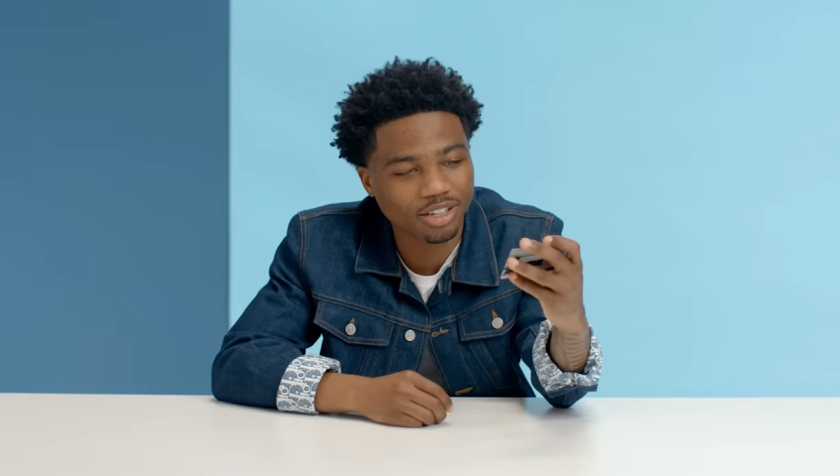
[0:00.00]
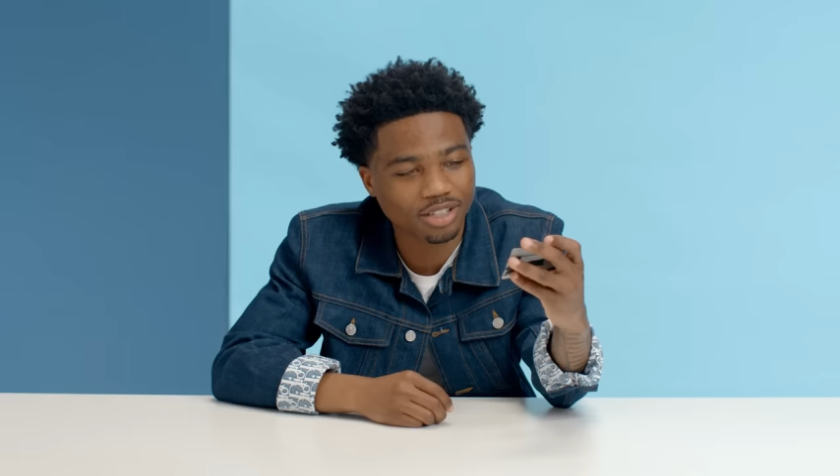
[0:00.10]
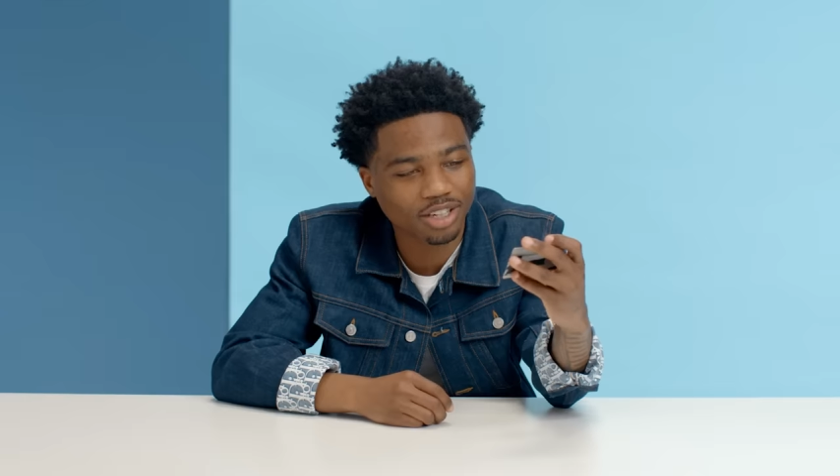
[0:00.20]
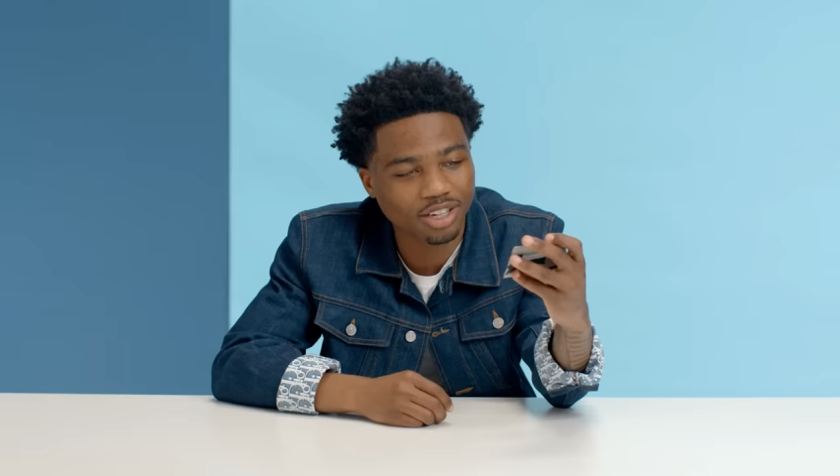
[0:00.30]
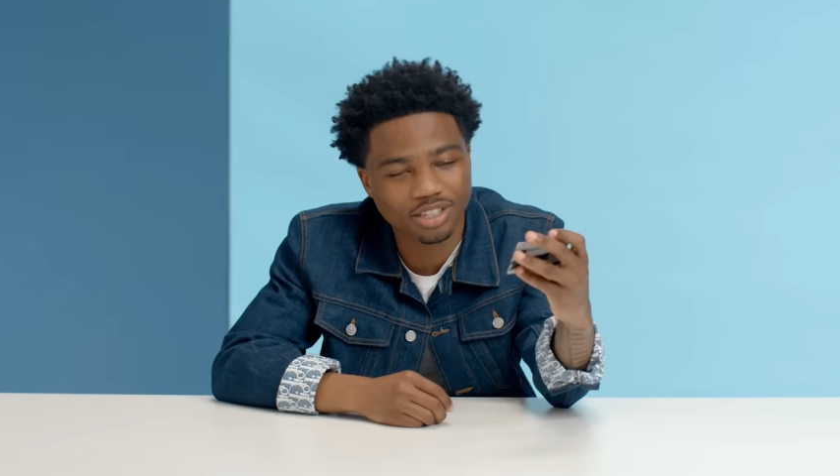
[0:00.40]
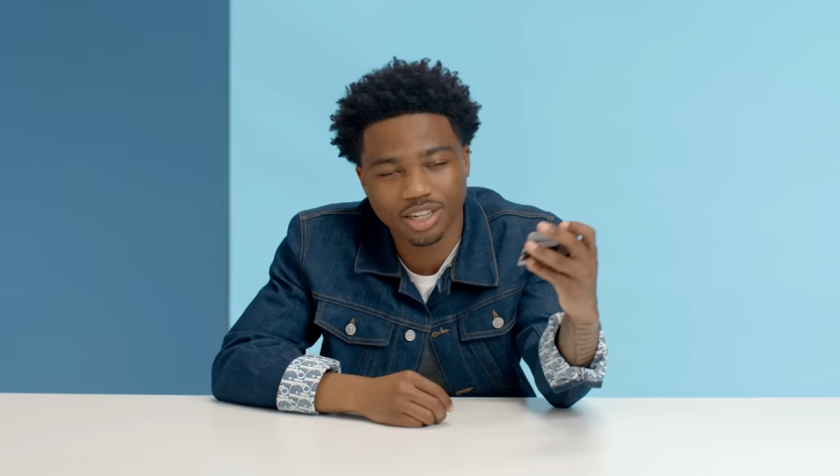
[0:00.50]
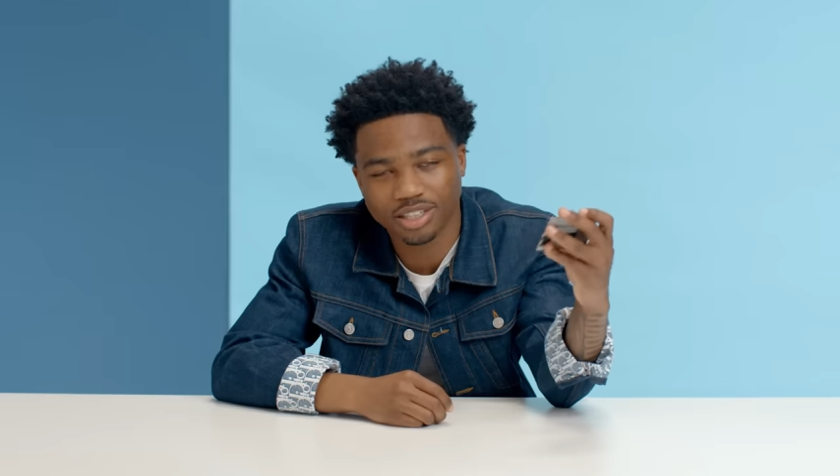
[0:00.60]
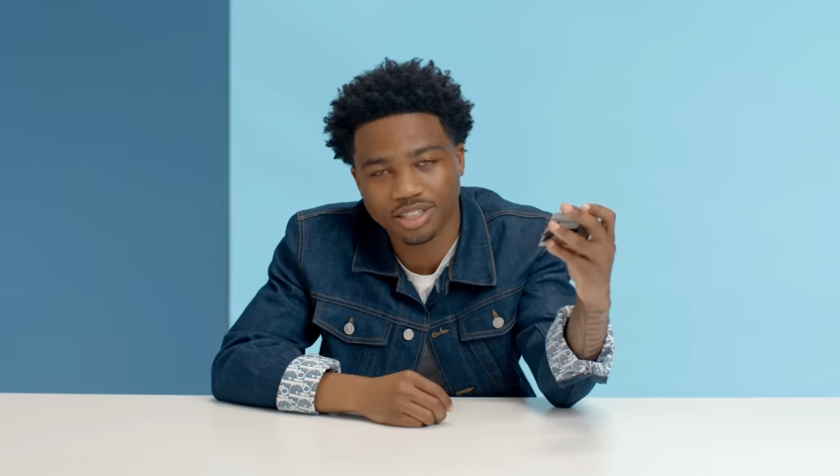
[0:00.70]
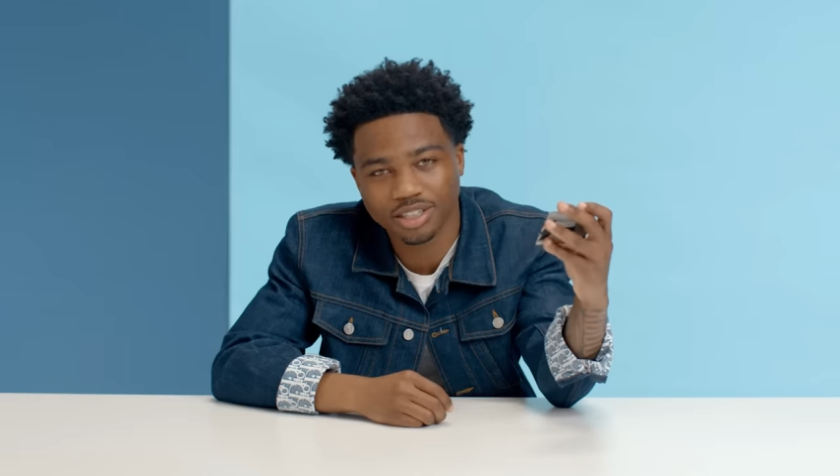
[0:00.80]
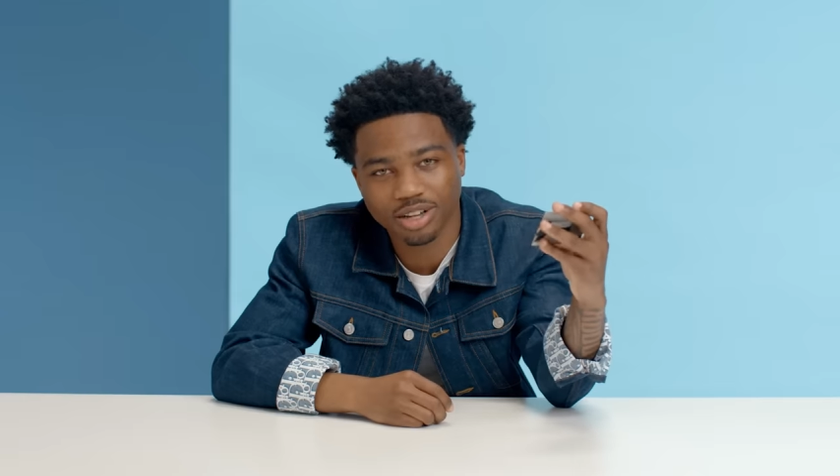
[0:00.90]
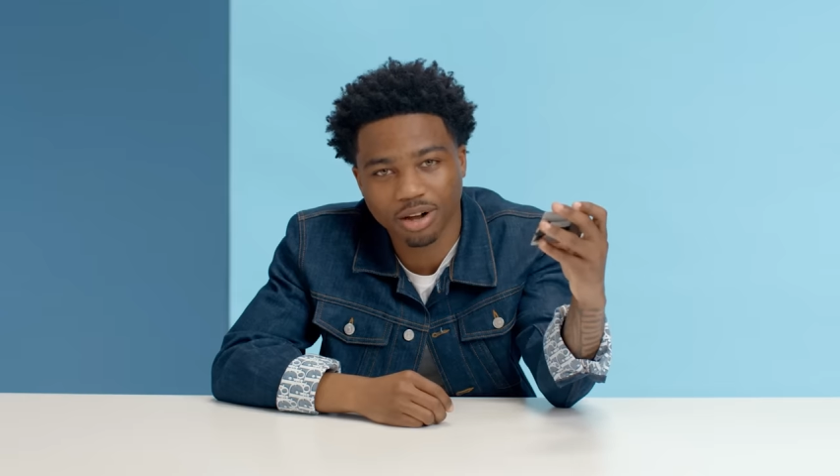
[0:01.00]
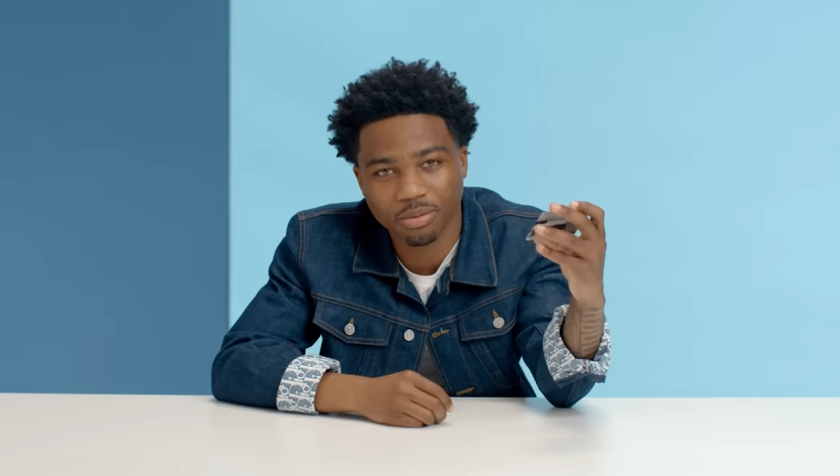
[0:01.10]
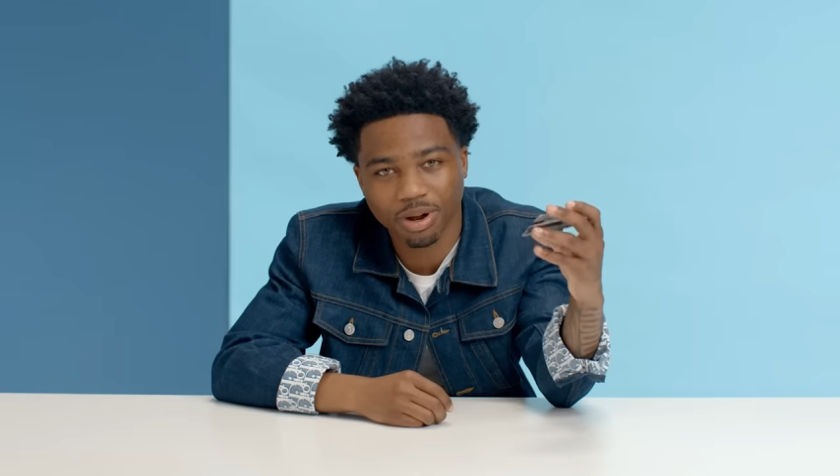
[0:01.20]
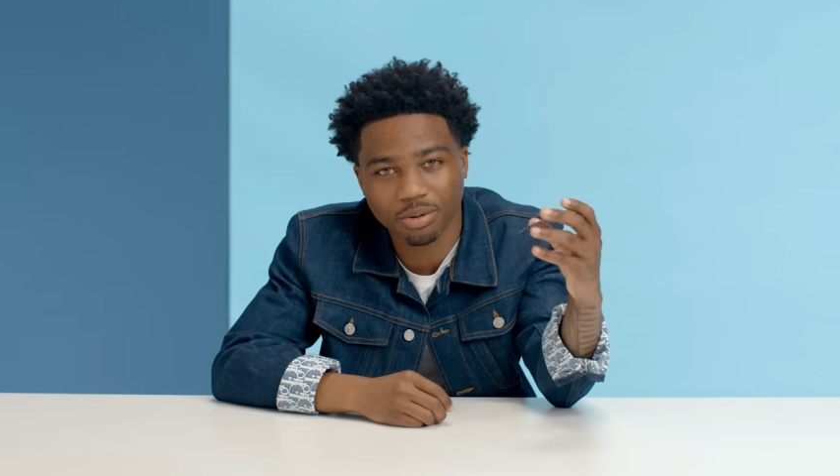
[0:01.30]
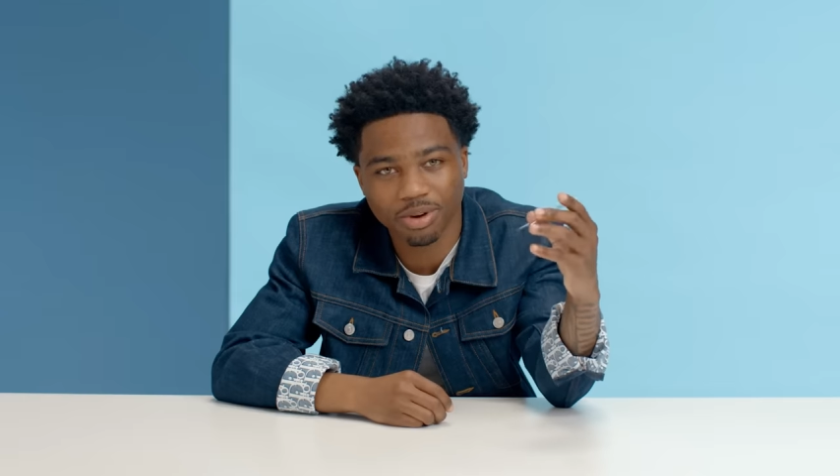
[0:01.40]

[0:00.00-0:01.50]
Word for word: I used to hear Jay-Z talk about